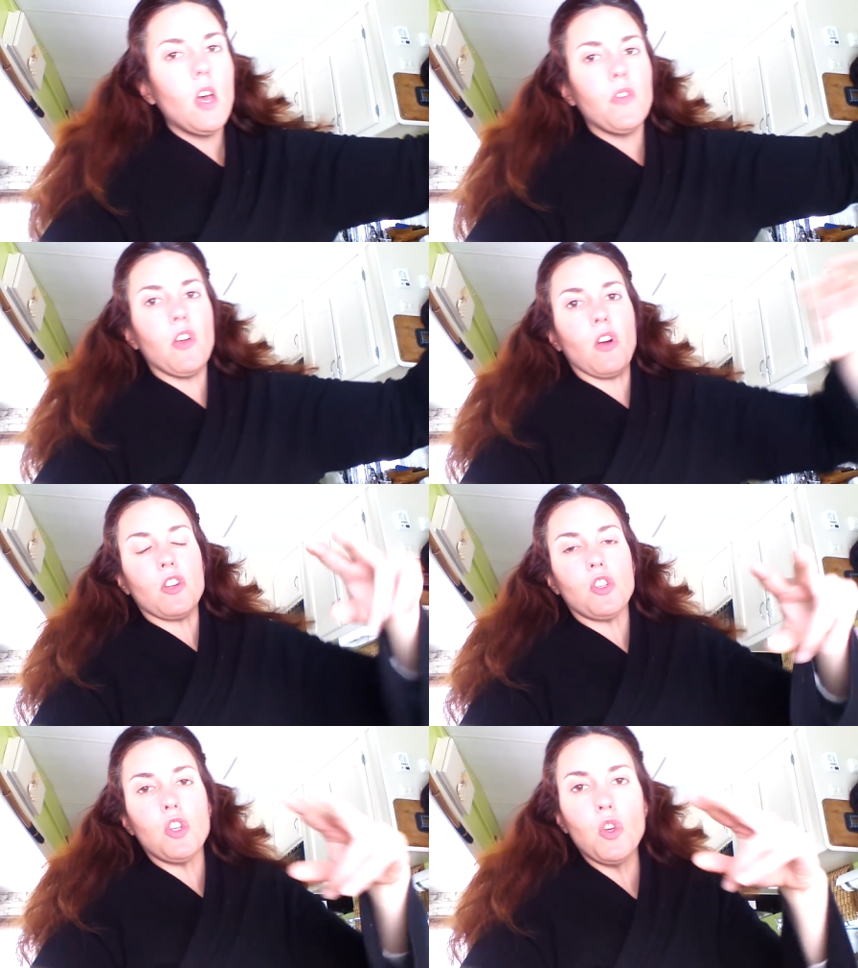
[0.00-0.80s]
there are
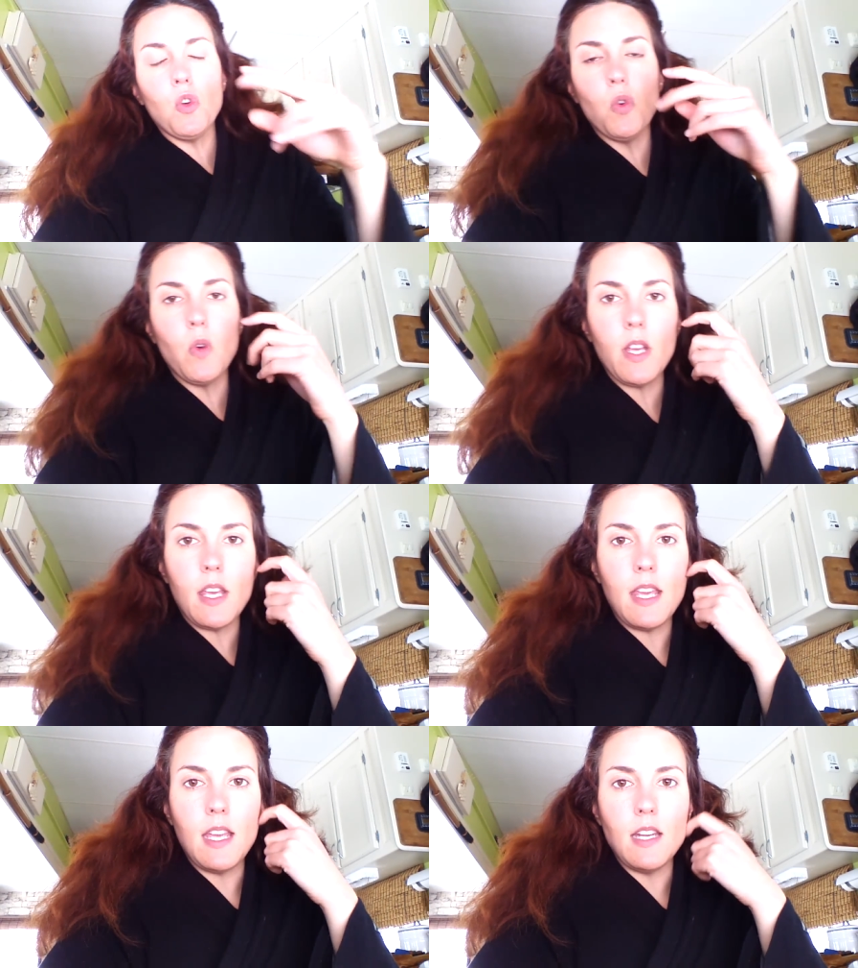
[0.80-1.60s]
two
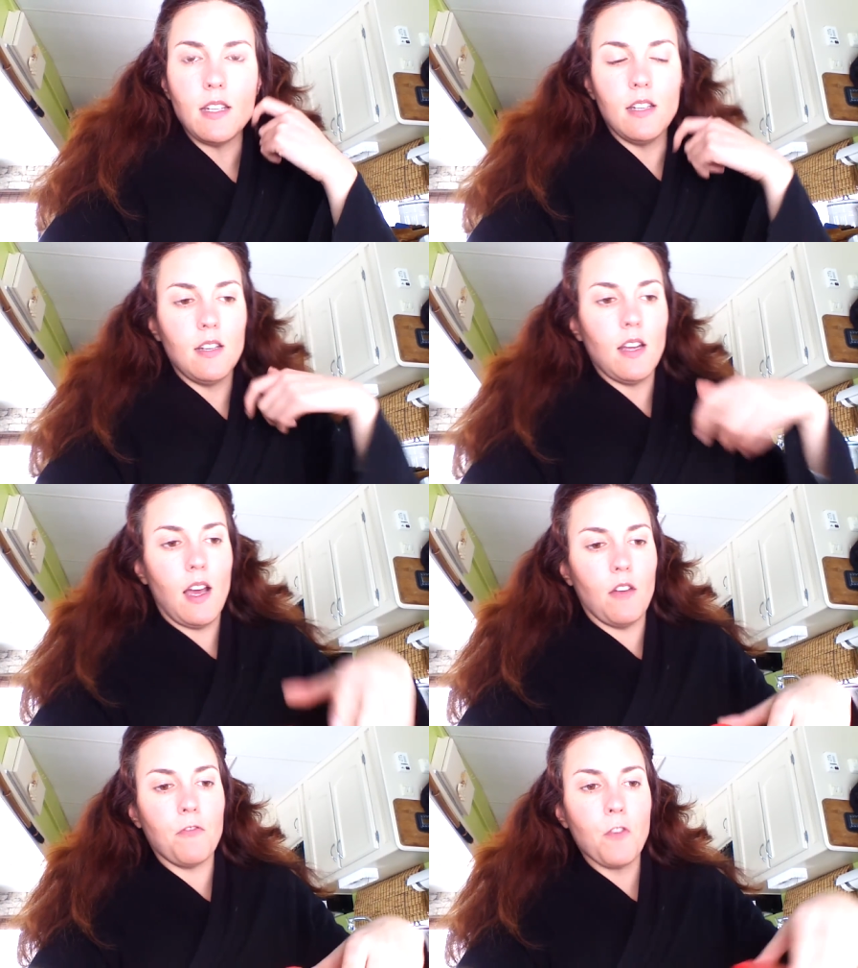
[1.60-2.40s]
heat
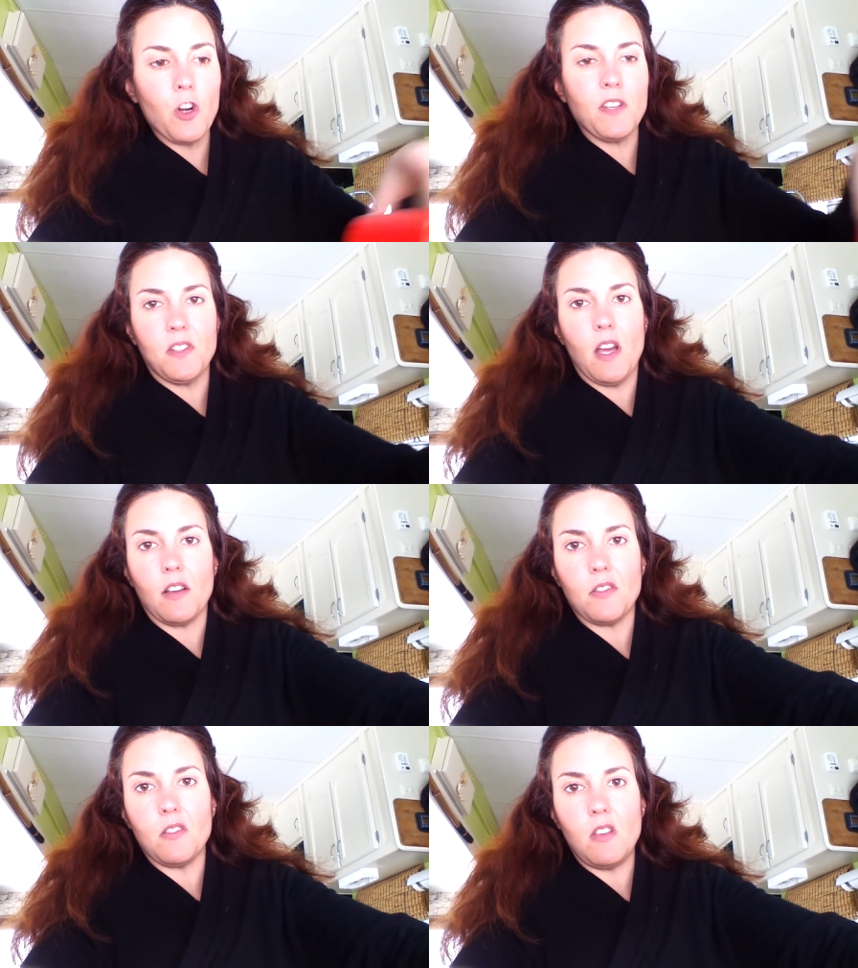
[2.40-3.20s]
uh, furnace
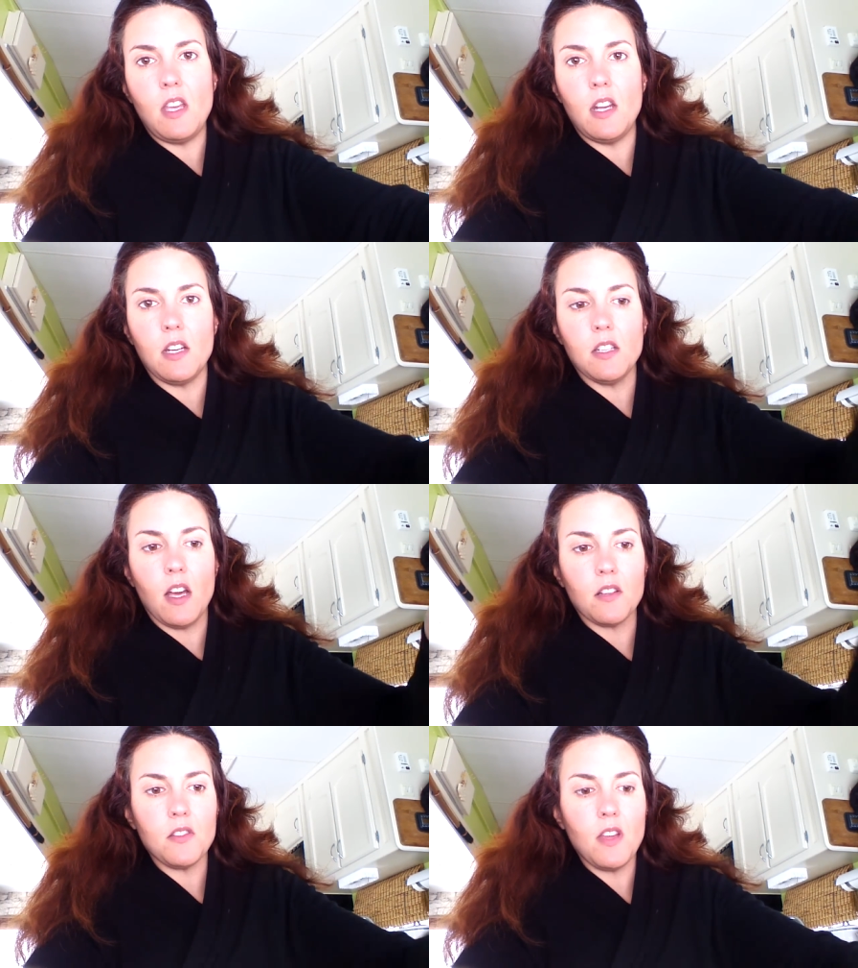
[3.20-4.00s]
ducts, heating
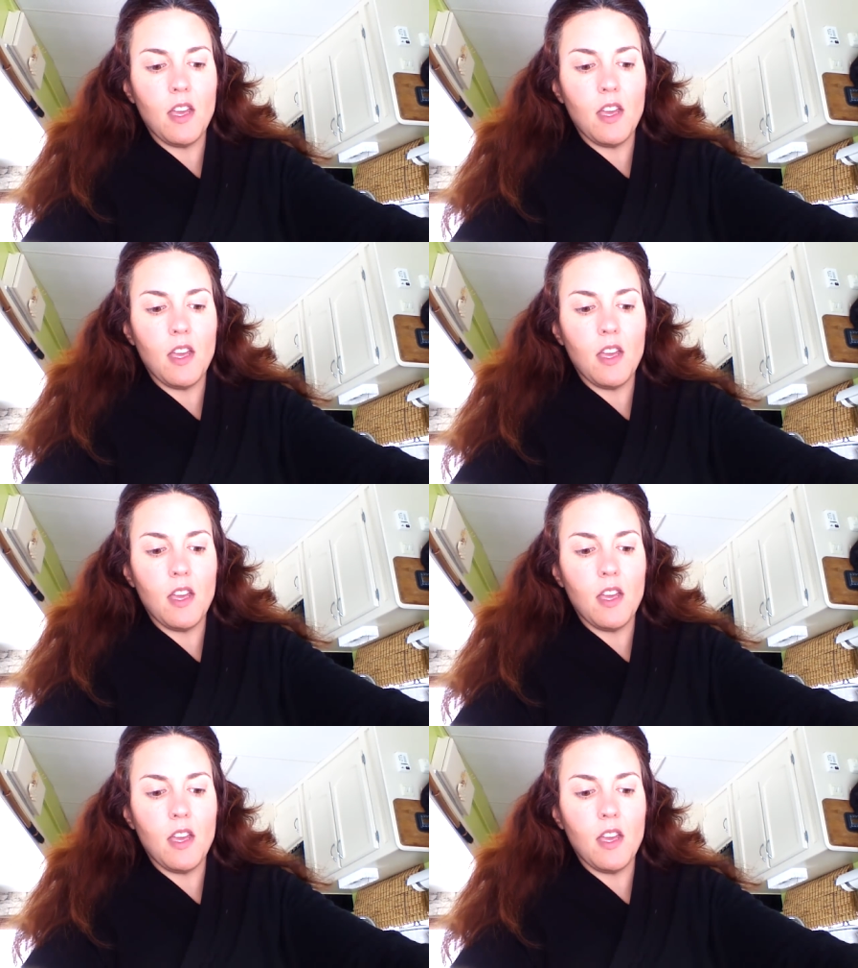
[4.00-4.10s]
ducts.